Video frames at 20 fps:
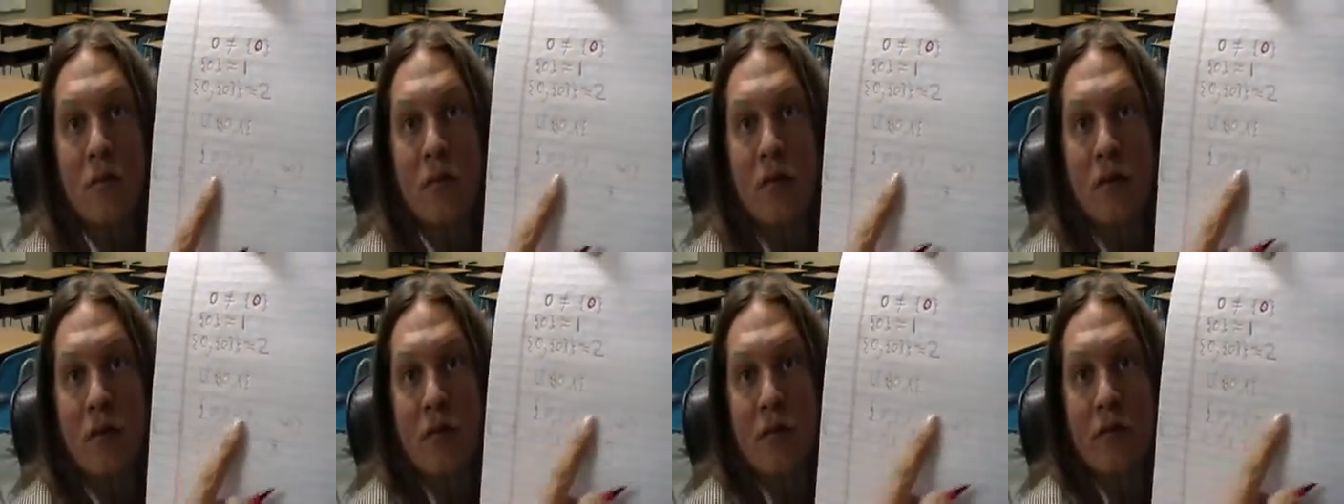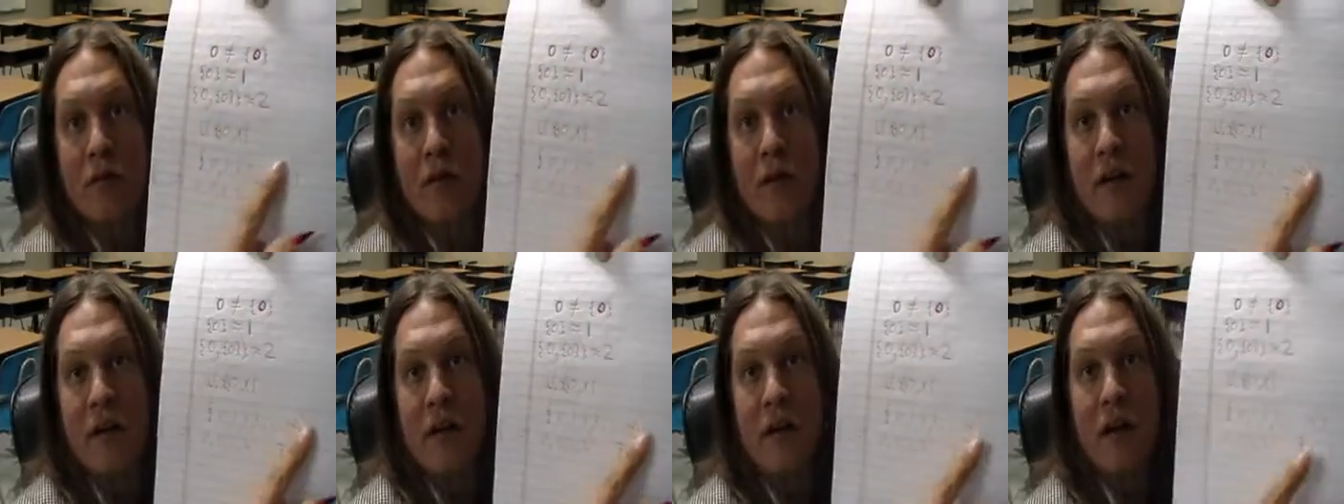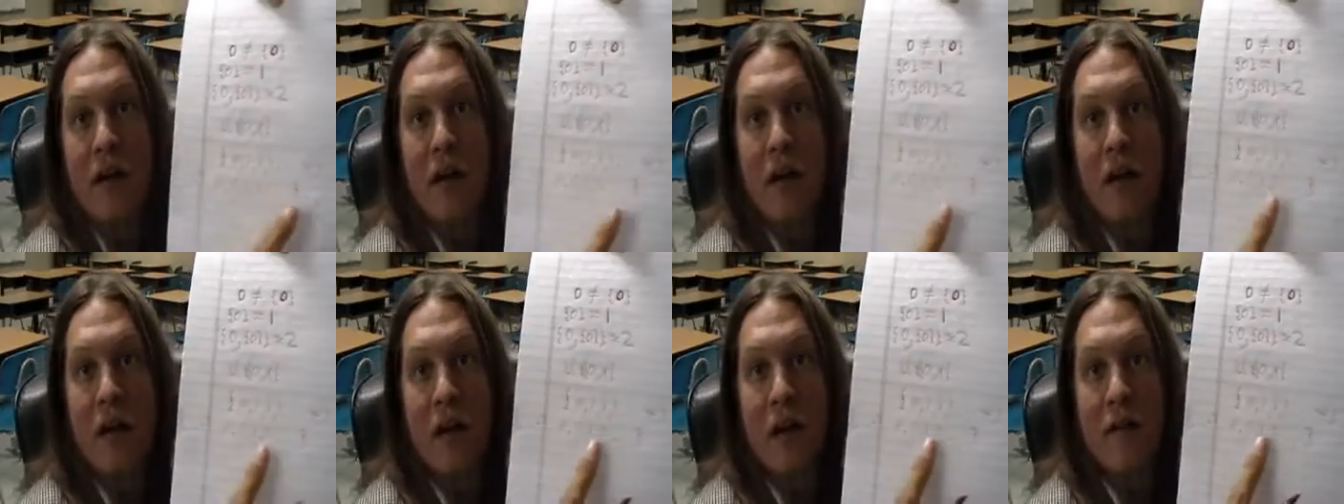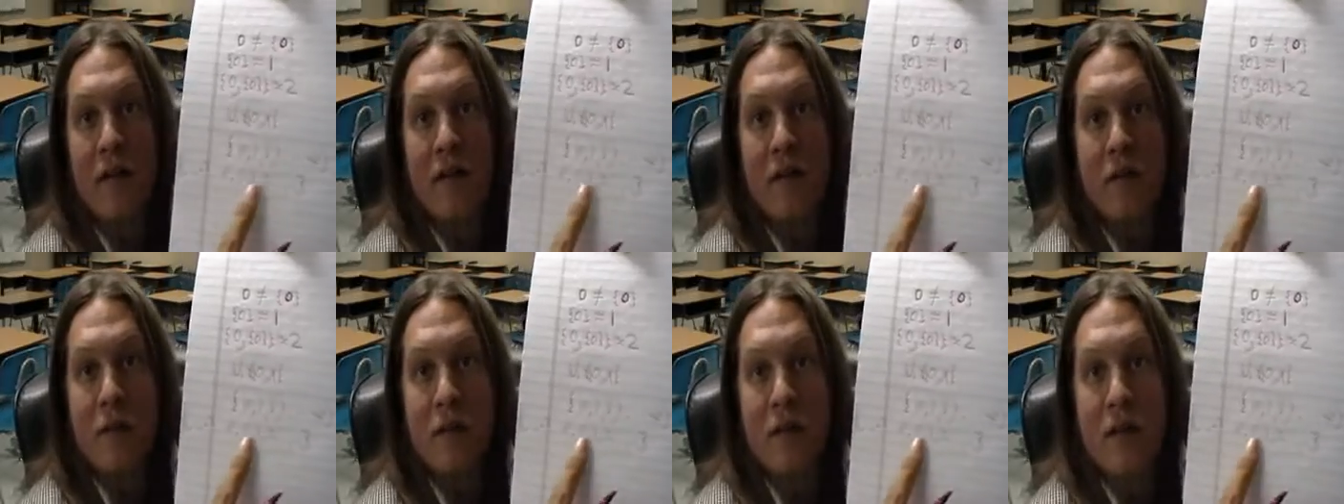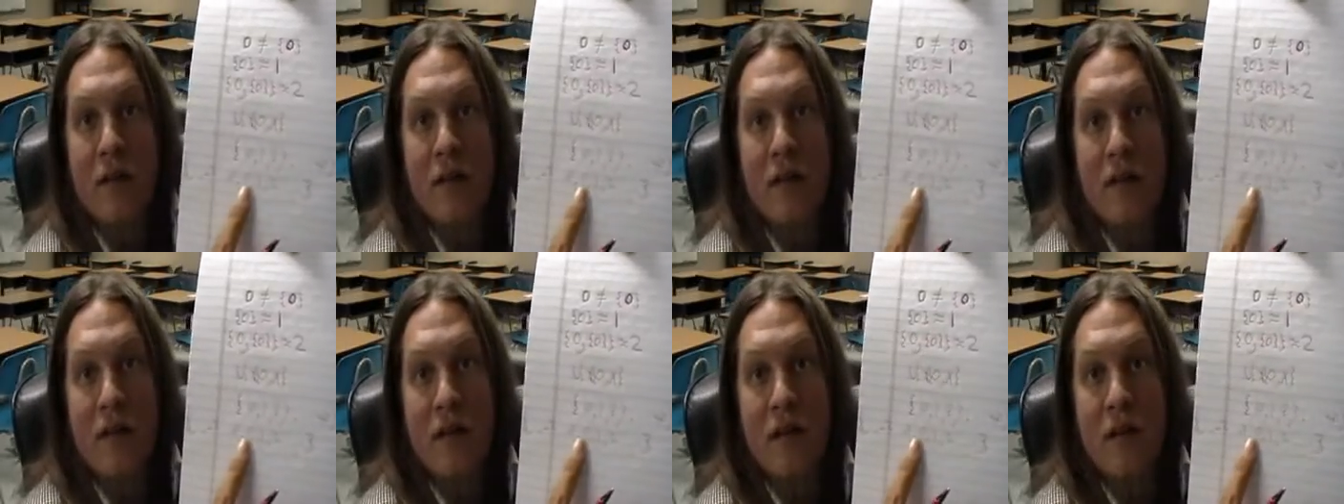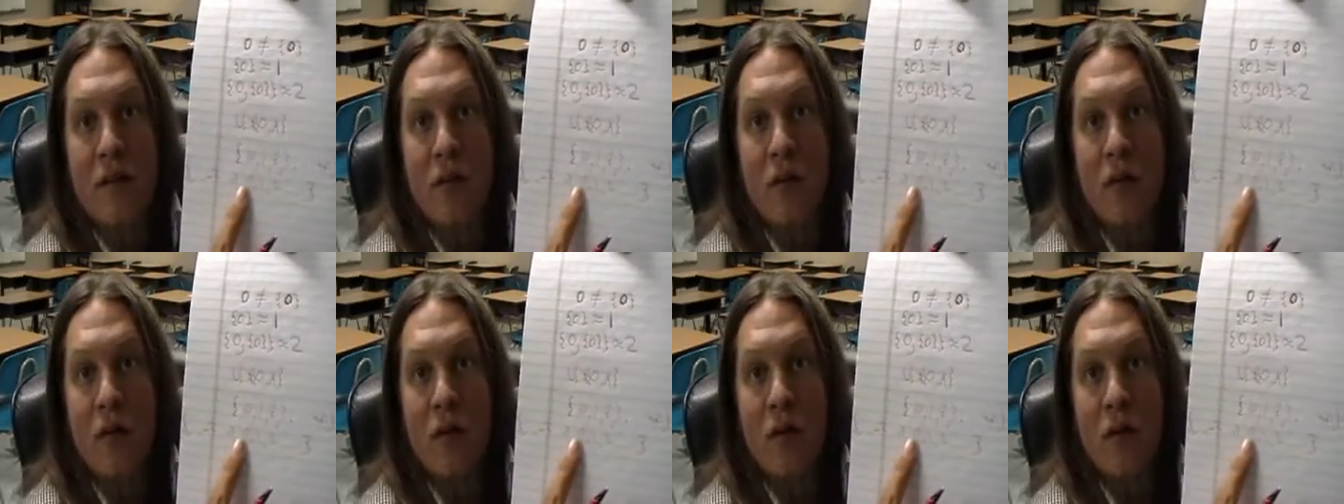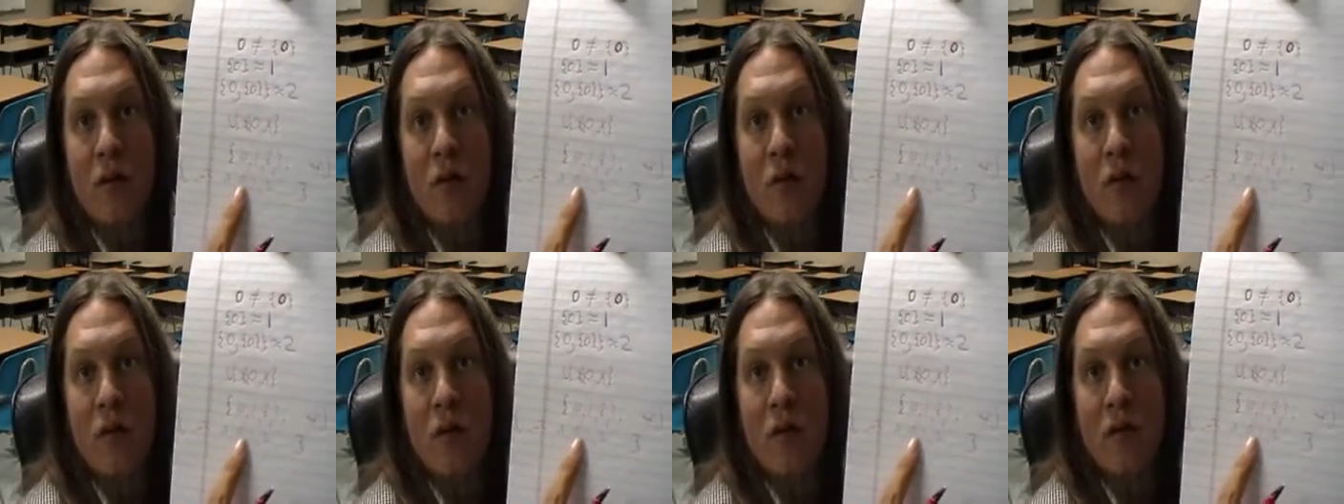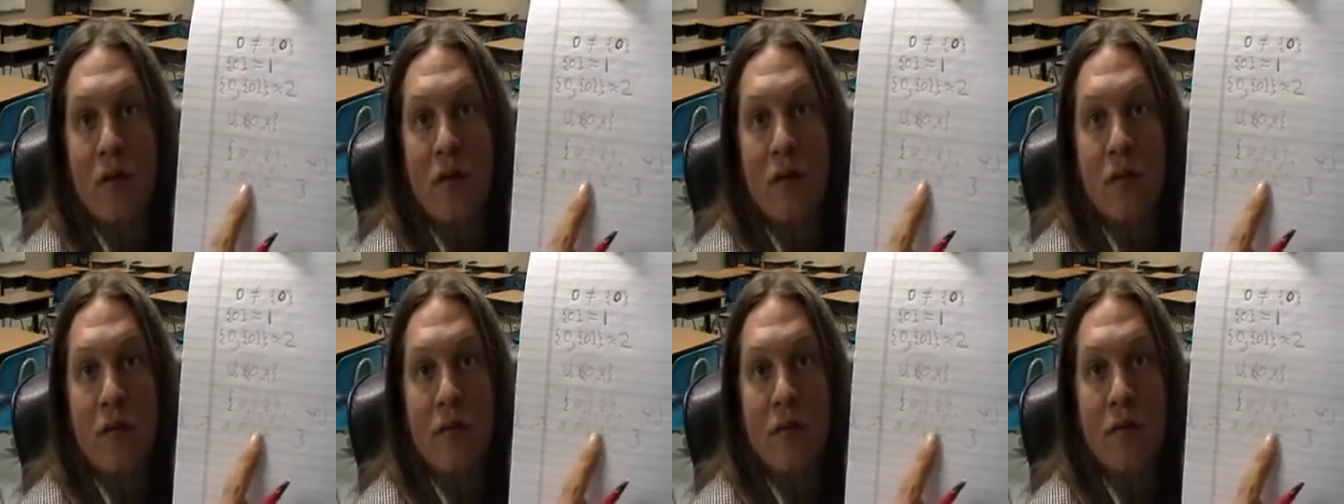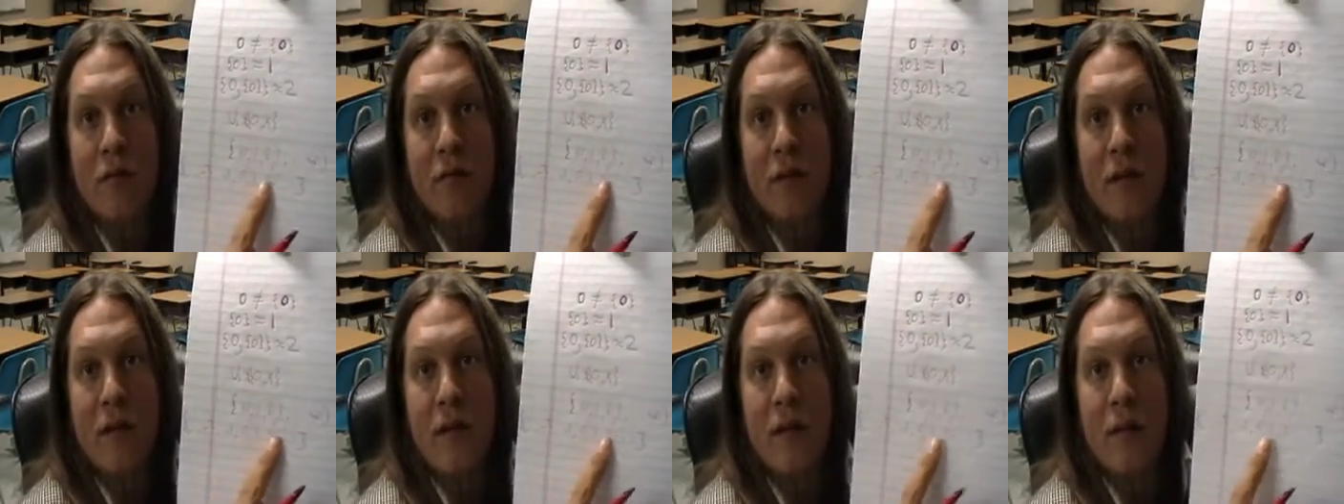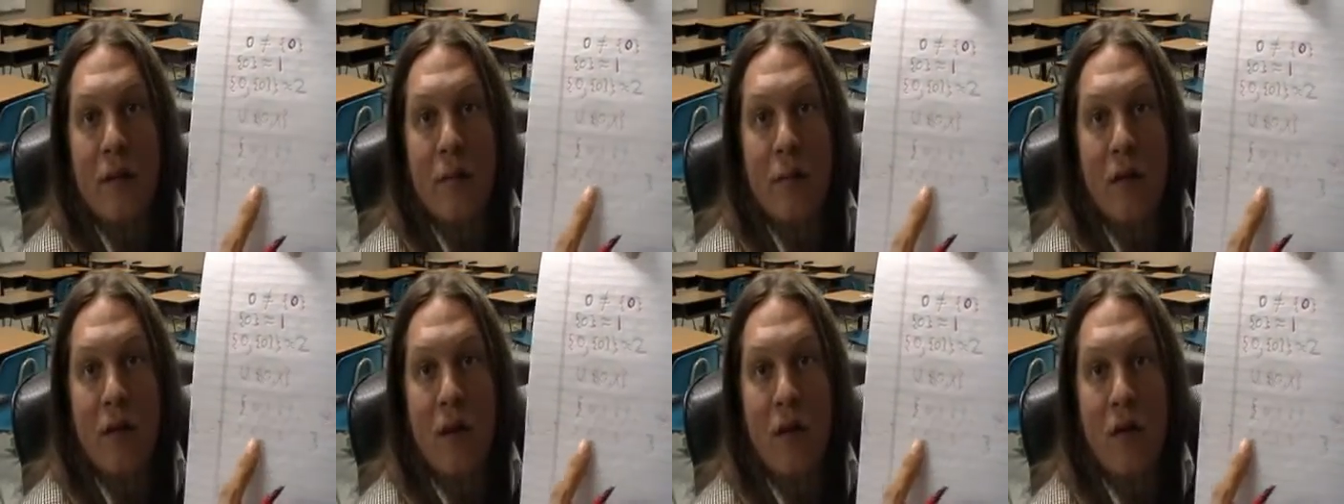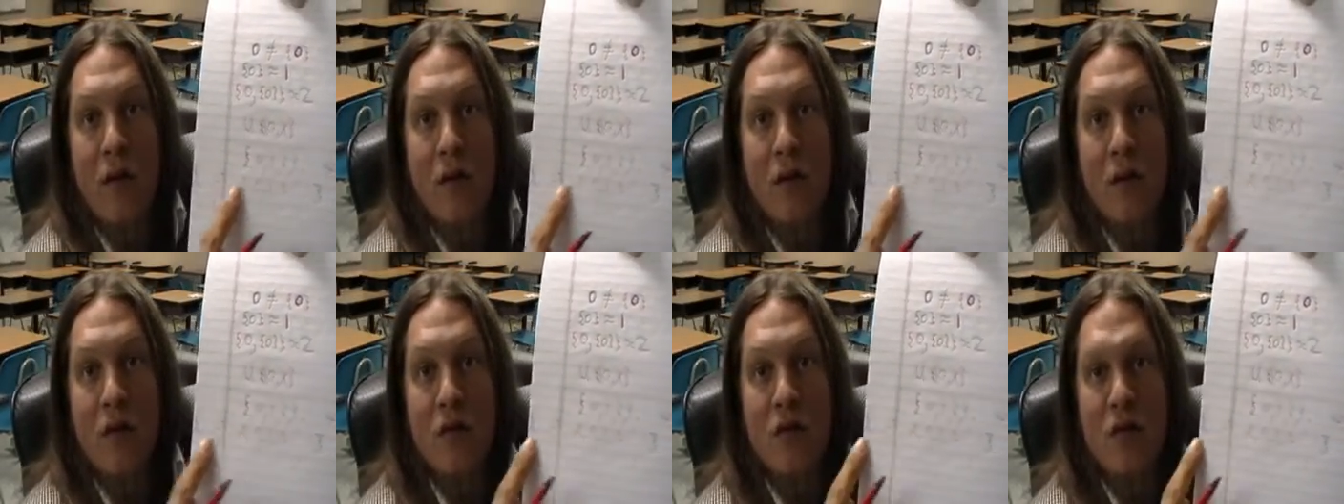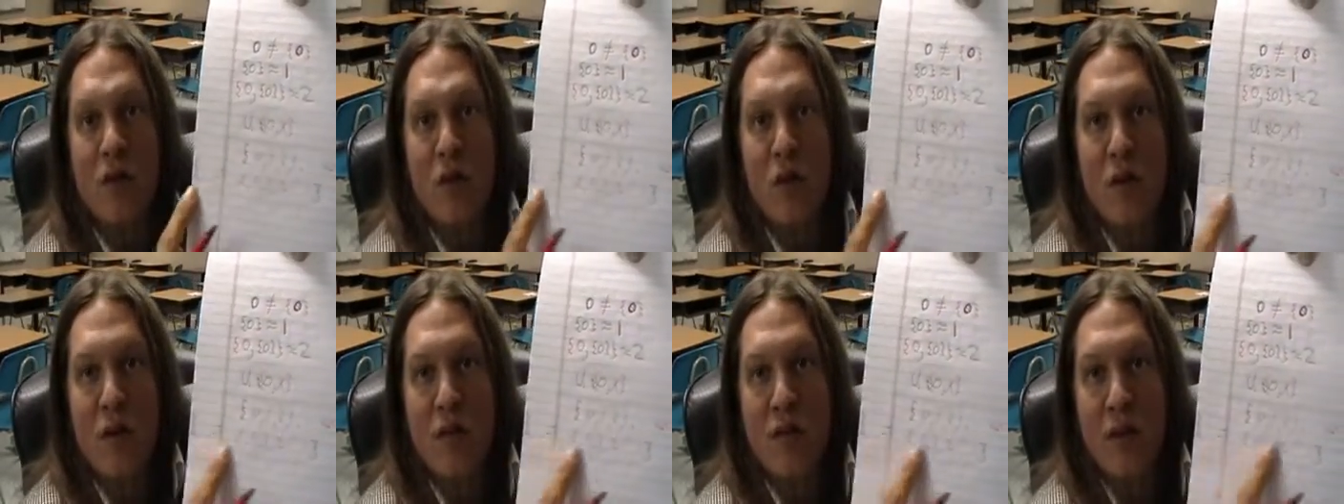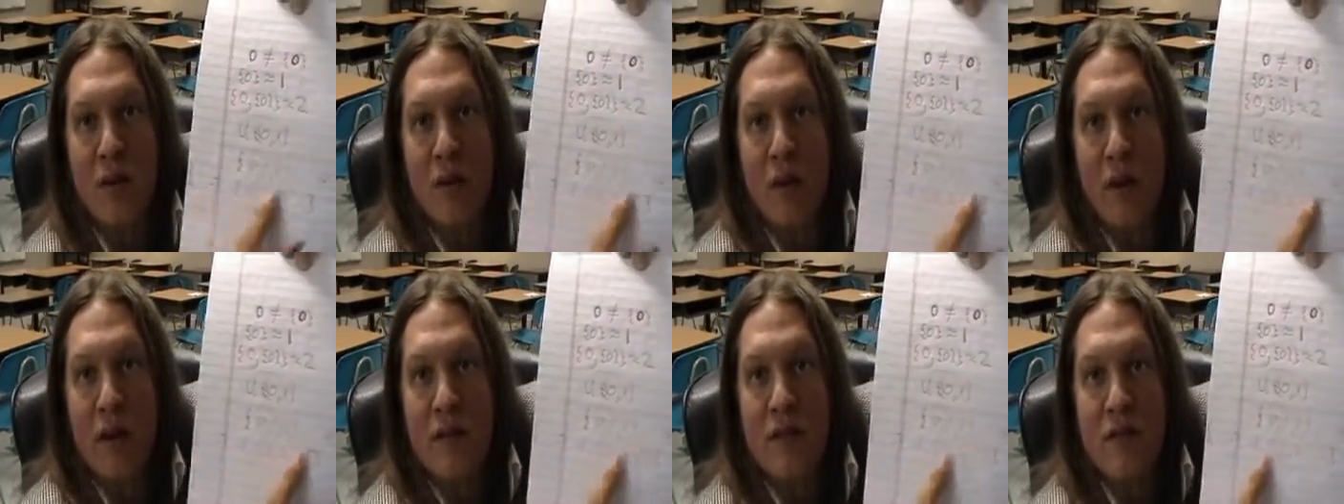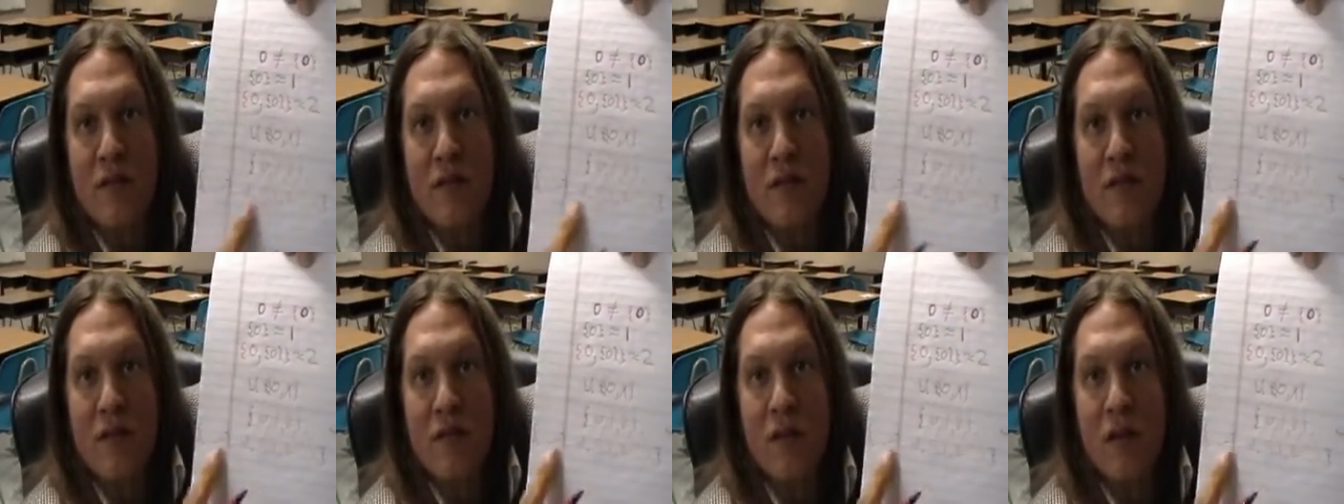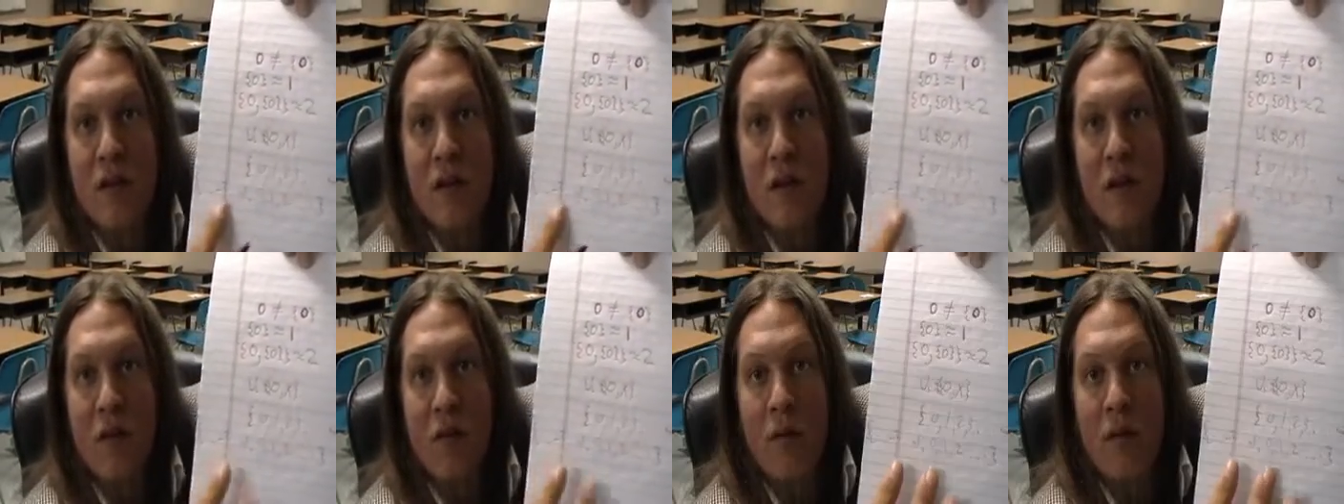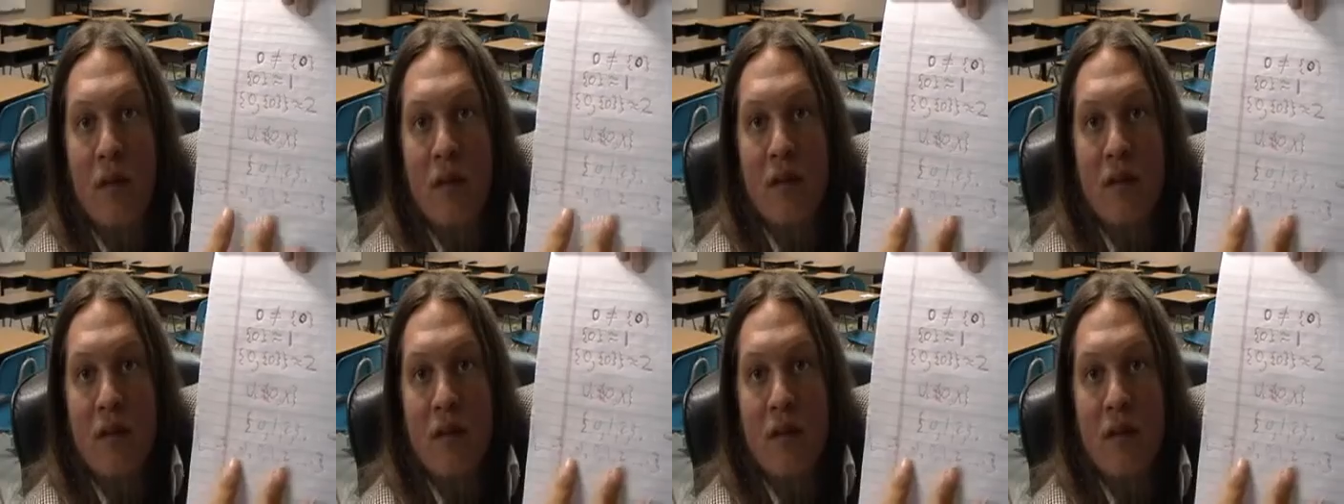to infinity, and this one is 0 to infinity, but it goes in two different directions, right?